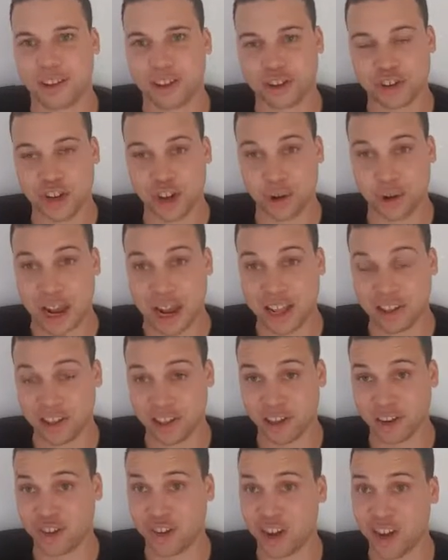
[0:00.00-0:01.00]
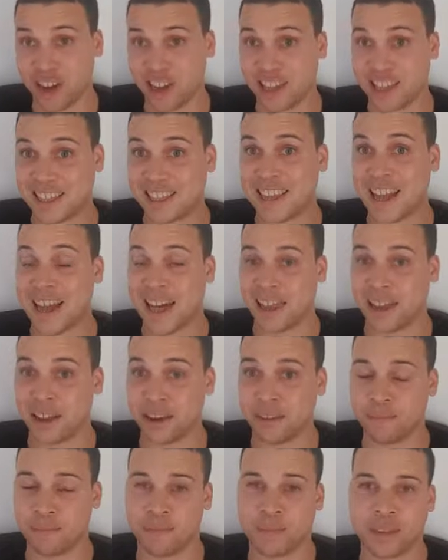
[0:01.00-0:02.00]
showcasing Charli's
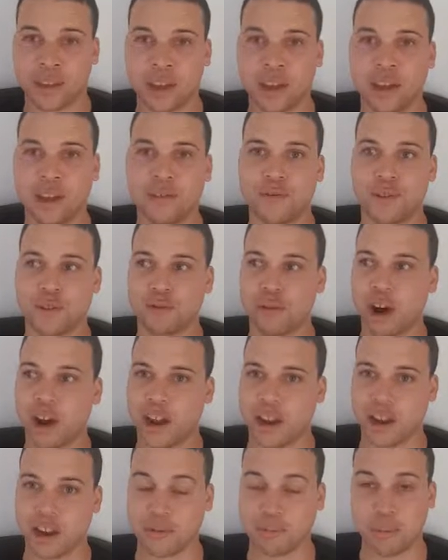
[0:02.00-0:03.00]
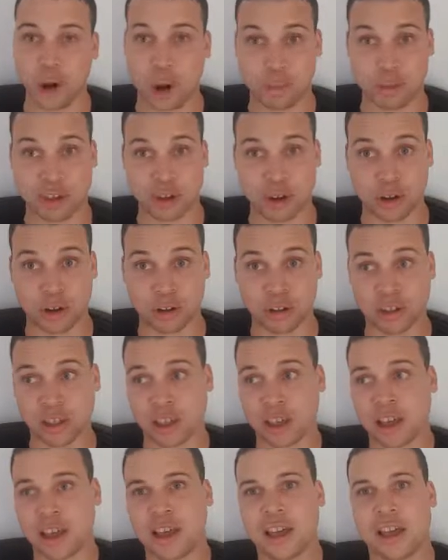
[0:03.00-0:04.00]
talent for writing pop
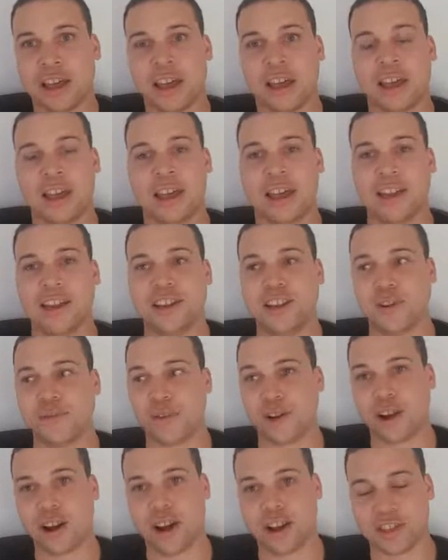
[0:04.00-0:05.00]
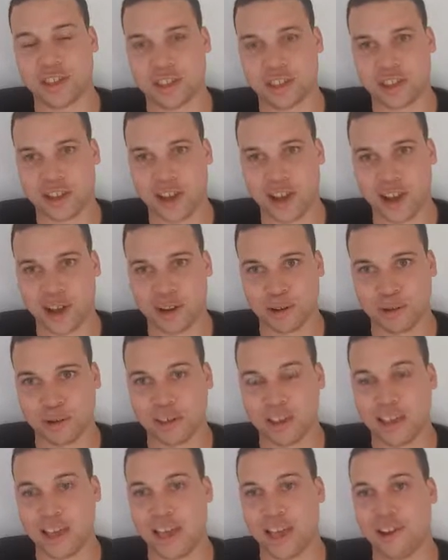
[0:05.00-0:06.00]
songs in different kinds of
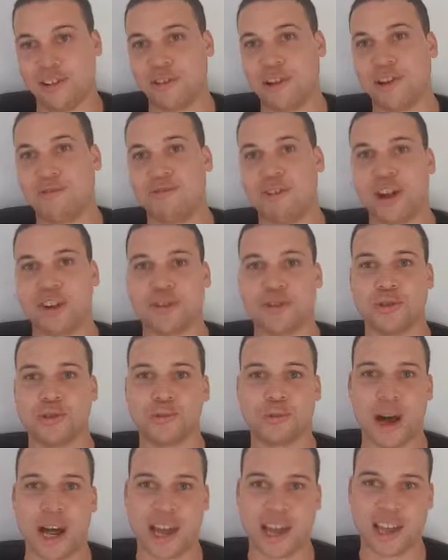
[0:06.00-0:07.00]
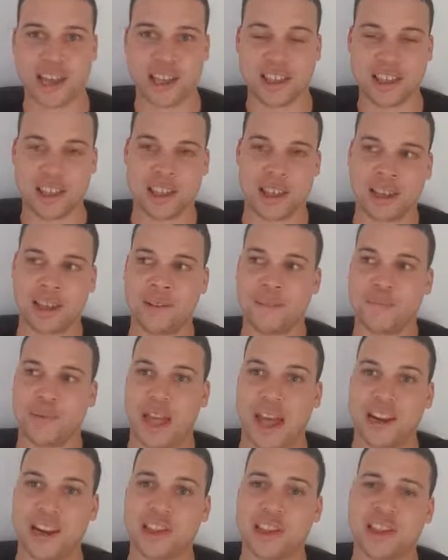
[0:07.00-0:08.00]
styles, in original ways,
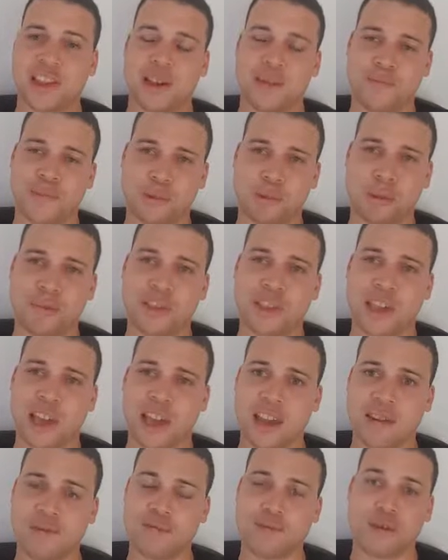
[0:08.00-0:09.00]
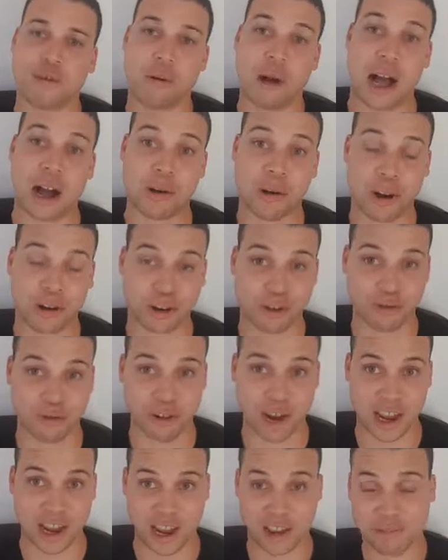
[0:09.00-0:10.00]
and this is something we've seen throughout her
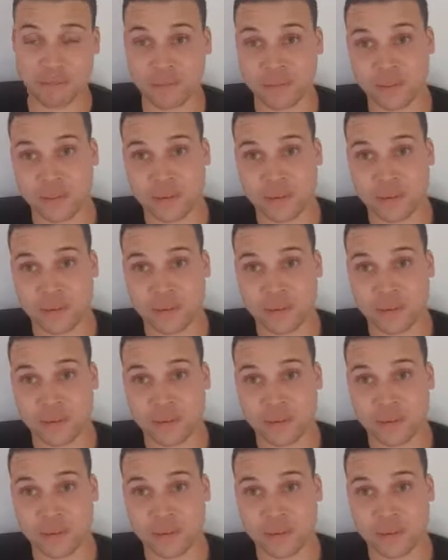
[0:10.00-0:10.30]
career.